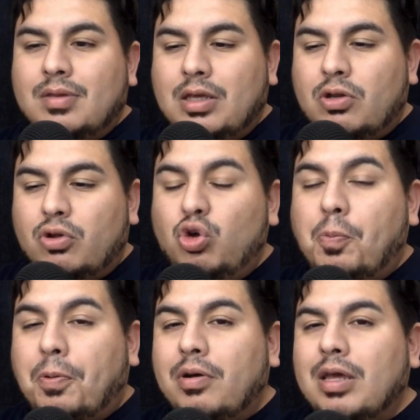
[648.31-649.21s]
You know, you
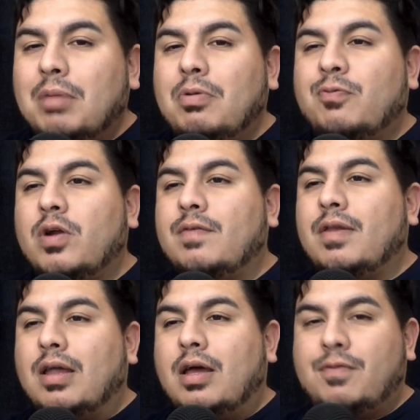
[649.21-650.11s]
put him in front of a
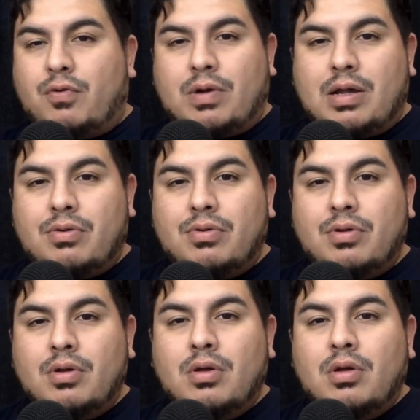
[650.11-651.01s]
live crowd,
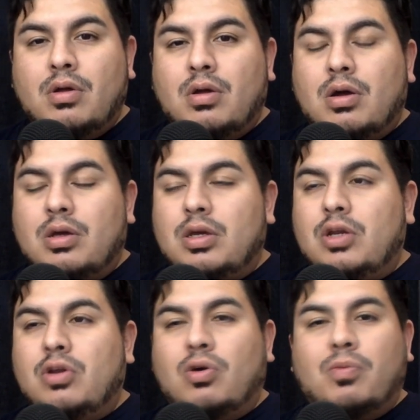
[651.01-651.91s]

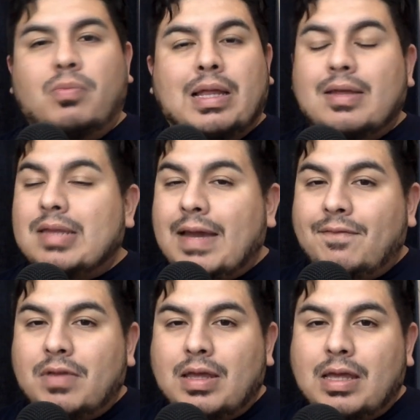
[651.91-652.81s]
you know, it doesn't have,
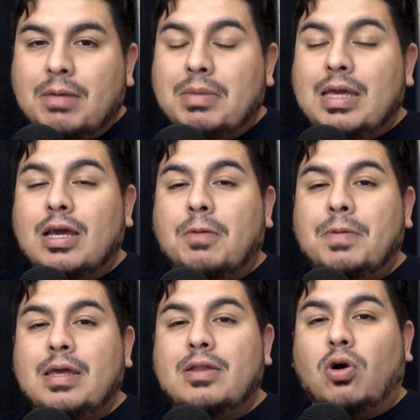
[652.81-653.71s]
I mean, it could
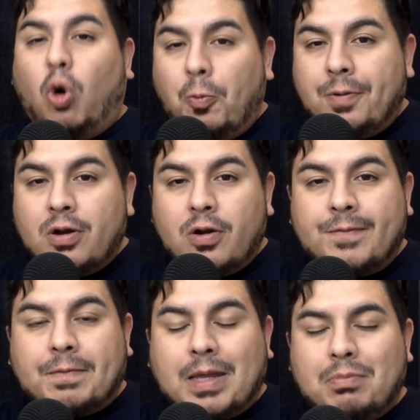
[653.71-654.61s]
be the opener
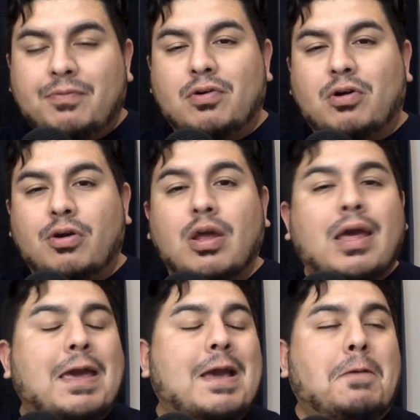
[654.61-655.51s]
of a pay-per-view card,
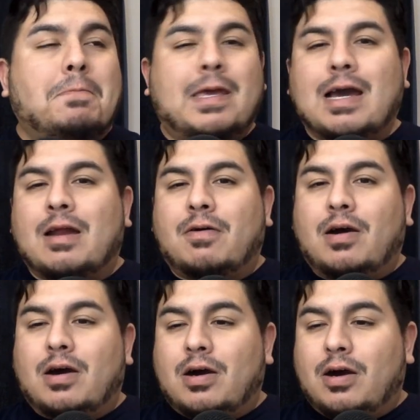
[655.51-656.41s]
it could be at
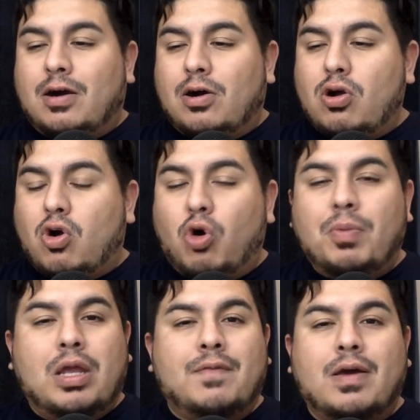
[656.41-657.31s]
a
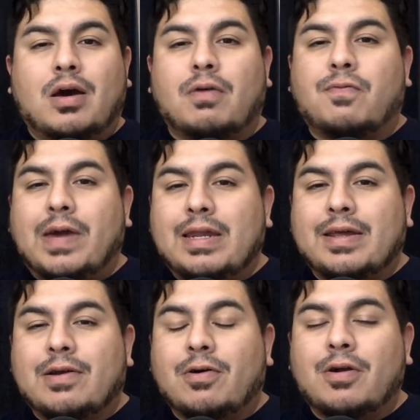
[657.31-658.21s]
co-main event on a fight
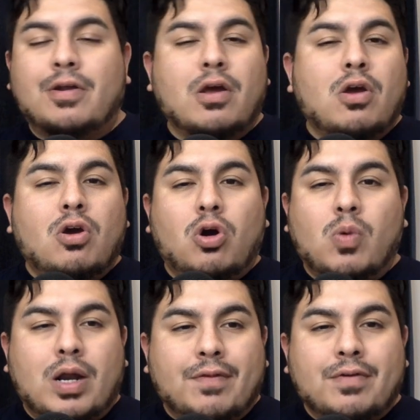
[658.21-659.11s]
night card or
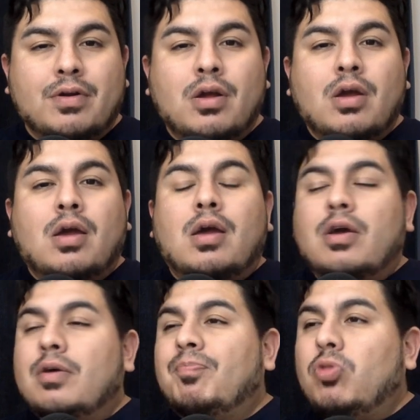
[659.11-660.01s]
whatever,
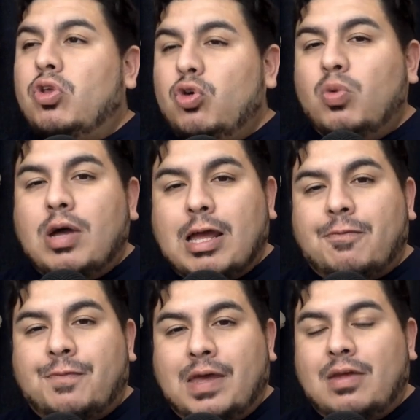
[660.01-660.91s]
you will
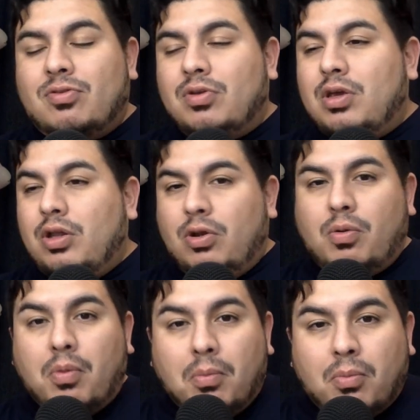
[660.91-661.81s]
have fans, you
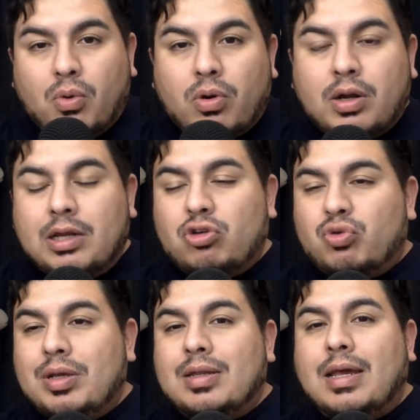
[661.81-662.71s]
know, more
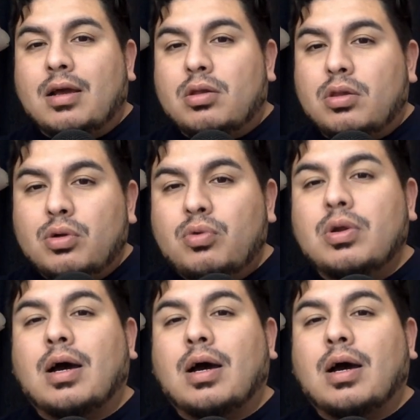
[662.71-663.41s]
intrigued and glued